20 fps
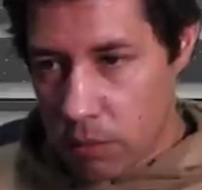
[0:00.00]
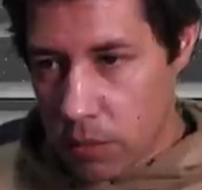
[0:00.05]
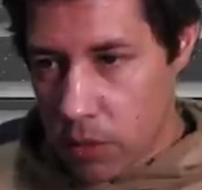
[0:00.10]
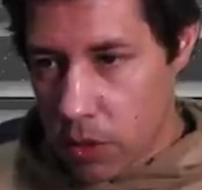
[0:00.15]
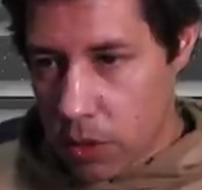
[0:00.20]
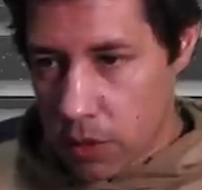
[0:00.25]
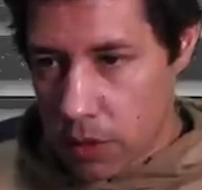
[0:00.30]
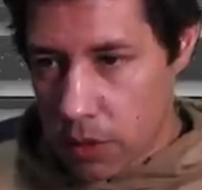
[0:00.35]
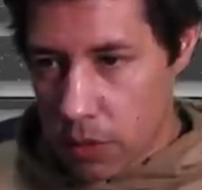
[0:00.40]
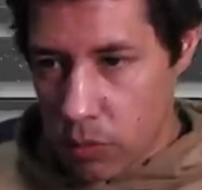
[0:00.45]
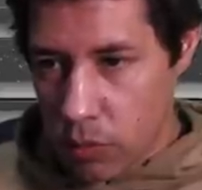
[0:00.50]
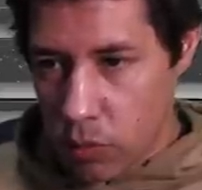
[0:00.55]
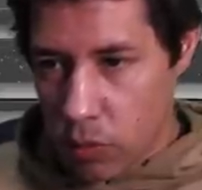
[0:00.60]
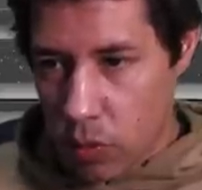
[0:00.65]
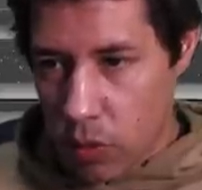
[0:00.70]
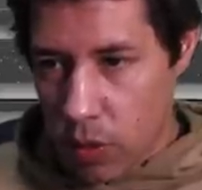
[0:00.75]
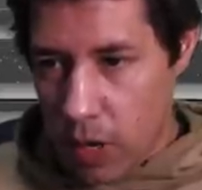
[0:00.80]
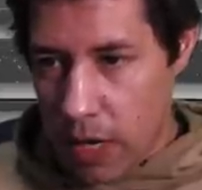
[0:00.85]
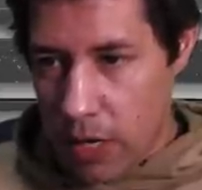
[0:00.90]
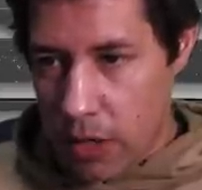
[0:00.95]
just a simple
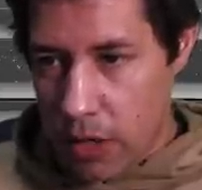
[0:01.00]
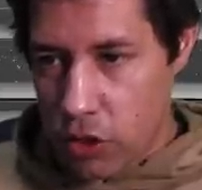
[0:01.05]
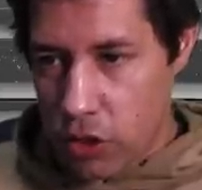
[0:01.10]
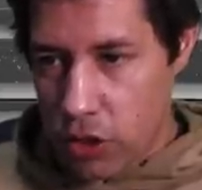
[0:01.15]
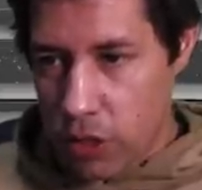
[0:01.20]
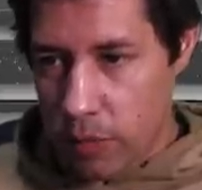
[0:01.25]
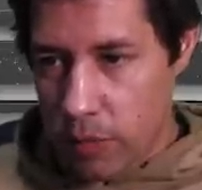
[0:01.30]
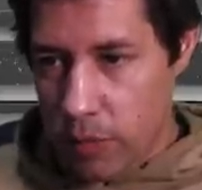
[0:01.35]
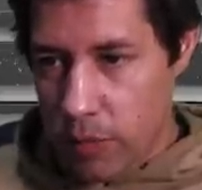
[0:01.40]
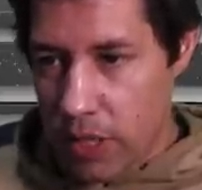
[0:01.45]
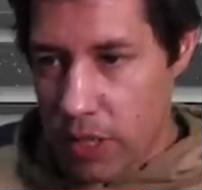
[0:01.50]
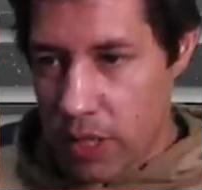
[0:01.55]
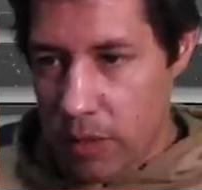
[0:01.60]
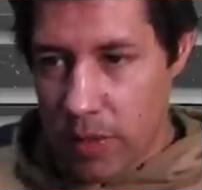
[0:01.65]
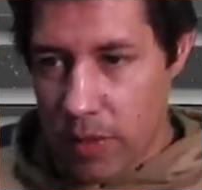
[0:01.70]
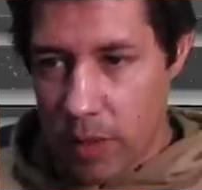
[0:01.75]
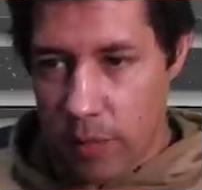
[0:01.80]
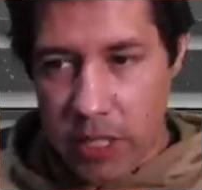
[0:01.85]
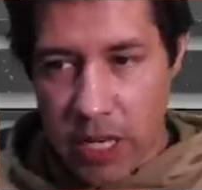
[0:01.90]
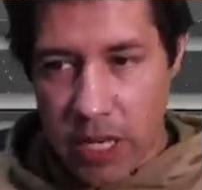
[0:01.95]
RGB
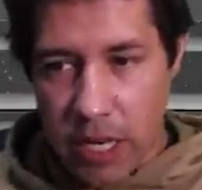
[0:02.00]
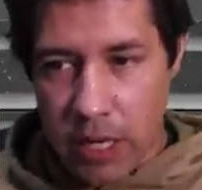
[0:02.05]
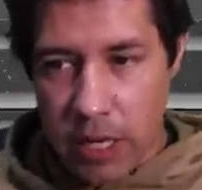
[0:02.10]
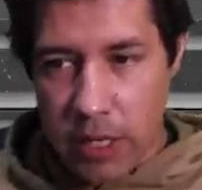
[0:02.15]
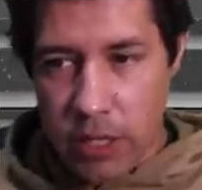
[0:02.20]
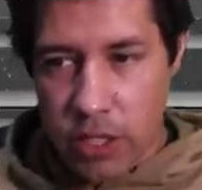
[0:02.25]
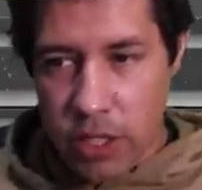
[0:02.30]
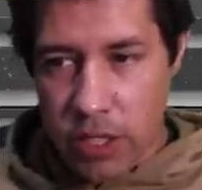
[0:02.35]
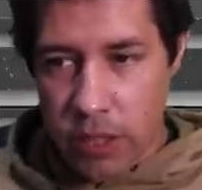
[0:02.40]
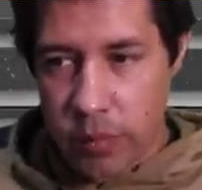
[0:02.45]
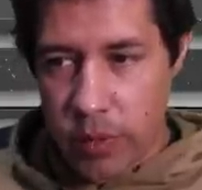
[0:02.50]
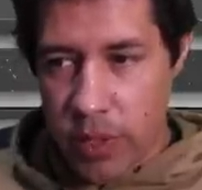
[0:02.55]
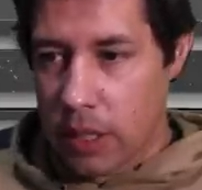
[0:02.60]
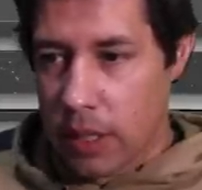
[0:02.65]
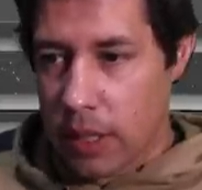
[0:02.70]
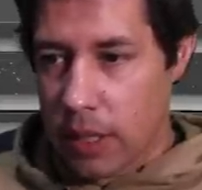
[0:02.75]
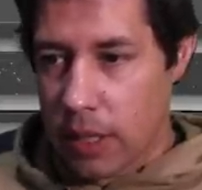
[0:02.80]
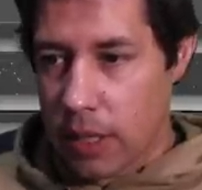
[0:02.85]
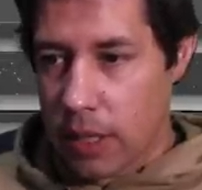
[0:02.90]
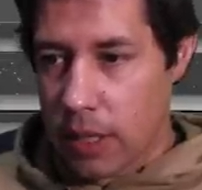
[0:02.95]
map to RGB,
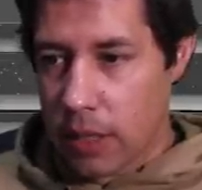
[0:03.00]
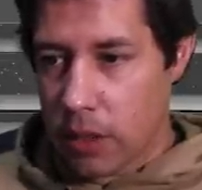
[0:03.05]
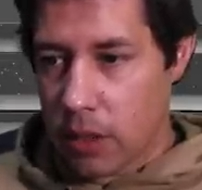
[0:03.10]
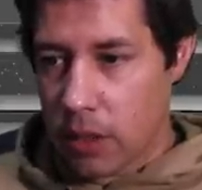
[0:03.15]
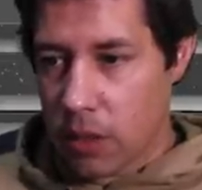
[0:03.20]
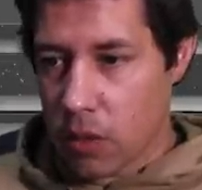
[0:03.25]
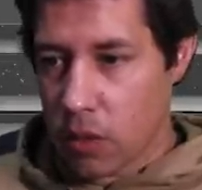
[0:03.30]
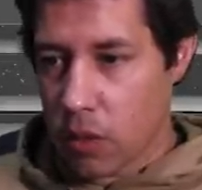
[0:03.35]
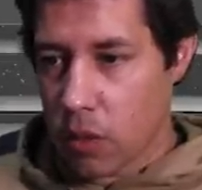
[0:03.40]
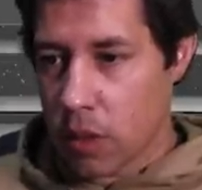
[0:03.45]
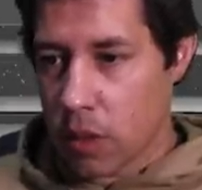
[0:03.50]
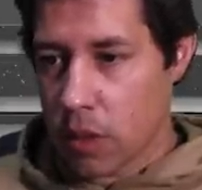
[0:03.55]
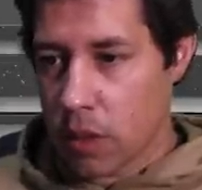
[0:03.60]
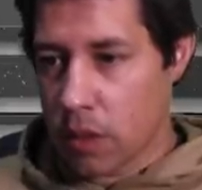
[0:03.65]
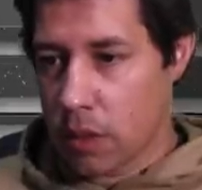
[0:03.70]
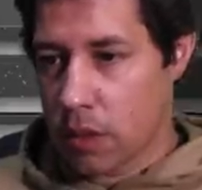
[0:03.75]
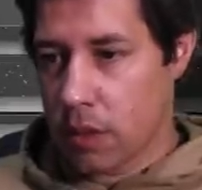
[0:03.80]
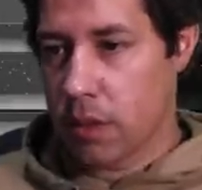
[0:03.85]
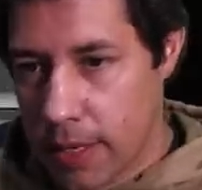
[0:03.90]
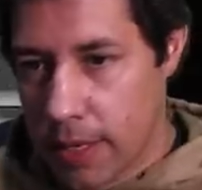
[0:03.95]
and go.
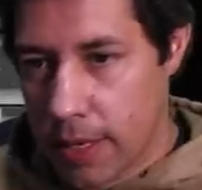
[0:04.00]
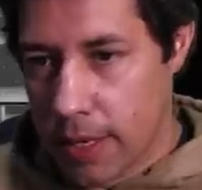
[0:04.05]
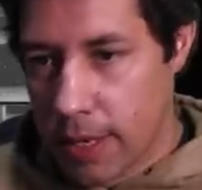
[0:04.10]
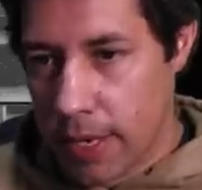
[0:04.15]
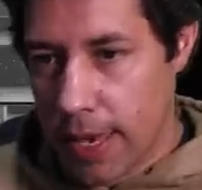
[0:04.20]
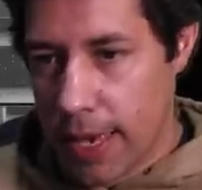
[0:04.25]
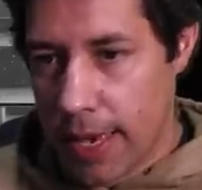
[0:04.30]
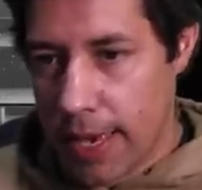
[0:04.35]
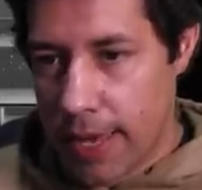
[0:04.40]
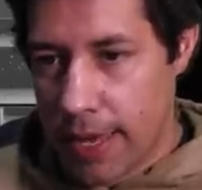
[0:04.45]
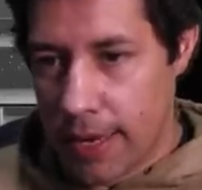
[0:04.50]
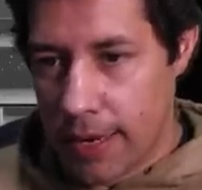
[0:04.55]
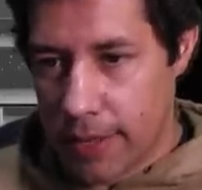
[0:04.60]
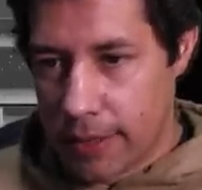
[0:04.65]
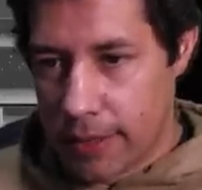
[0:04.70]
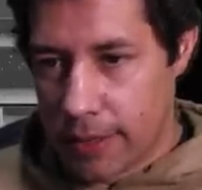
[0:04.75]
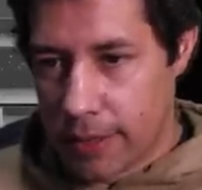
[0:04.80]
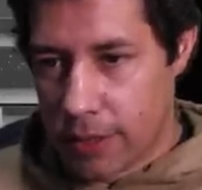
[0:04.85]
And let's